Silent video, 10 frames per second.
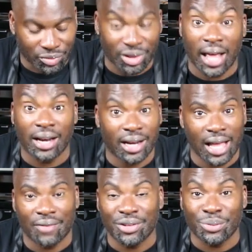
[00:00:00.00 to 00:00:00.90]

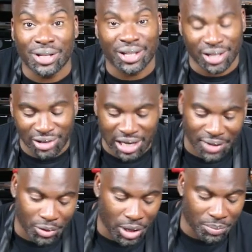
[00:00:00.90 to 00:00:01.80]
9.5 is really good, so I
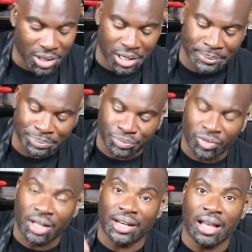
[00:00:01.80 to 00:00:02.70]
definitely recommend it.
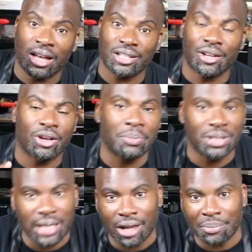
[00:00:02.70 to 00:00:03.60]
Now, as I know, I'm
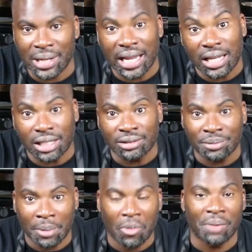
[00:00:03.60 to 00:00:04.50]
just not gonna be eating.
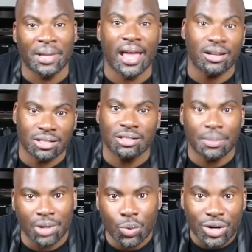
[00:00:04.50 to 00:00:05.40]
I'm gonna be answering
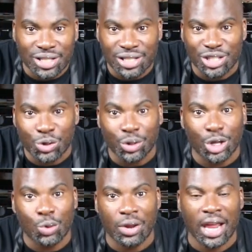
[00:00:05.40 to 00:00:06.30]
some of your questions and doing the
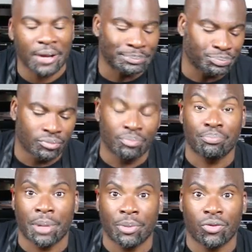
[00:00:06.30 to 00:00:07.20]
QA.
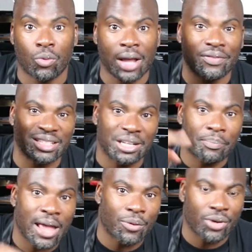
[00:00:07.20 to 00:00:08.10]
My beautiful wife is in the
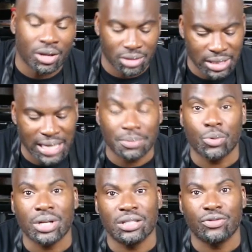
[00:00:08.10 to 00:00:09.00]
background. She's got some
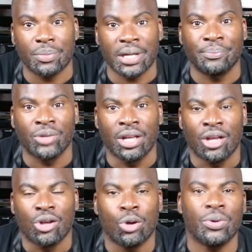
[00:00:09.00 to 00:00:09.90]
questions for me.
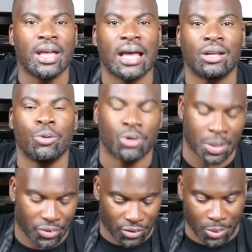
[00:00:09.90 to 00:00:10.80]
Who we got? Who we
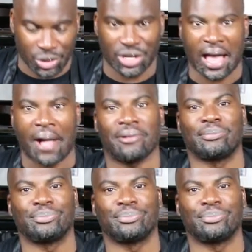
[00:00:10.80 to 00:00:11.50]
coming from? What you got?